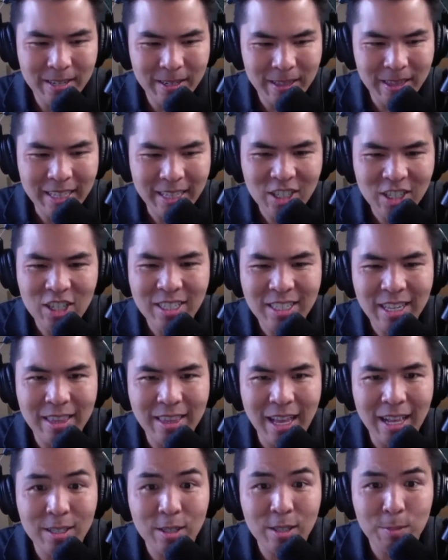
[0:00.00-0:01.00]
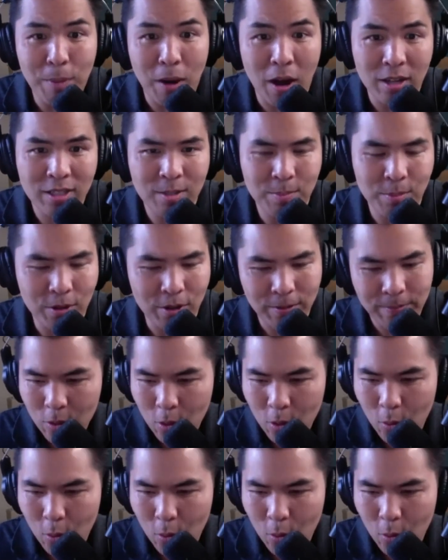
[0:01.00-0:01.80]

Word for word: let's just say that's possible.